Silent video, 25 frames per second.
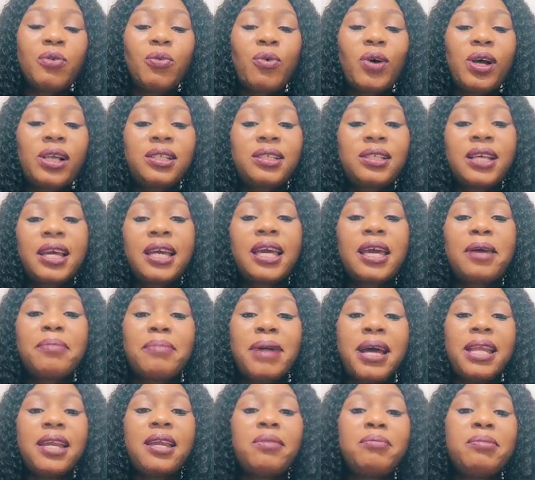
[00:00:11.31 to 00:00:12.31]
Once again,
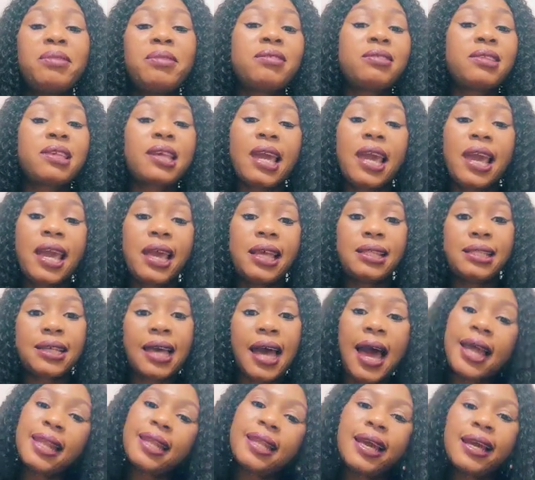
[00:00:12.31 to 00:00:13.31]
my name is Kate
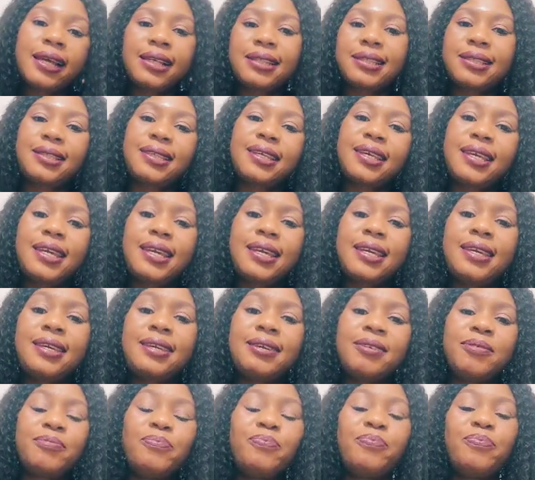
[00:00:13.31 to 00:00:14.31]

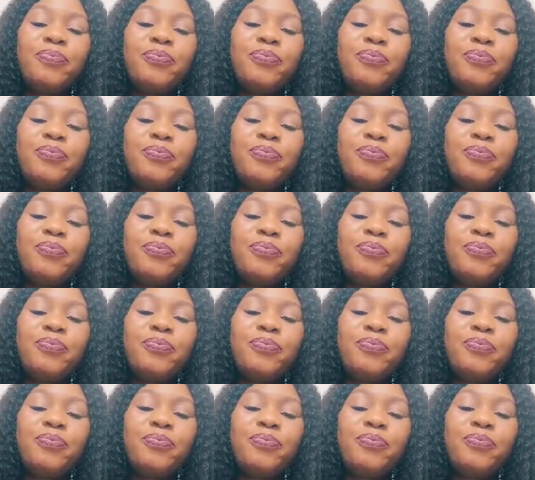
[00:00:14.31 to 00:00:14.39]
Alexi.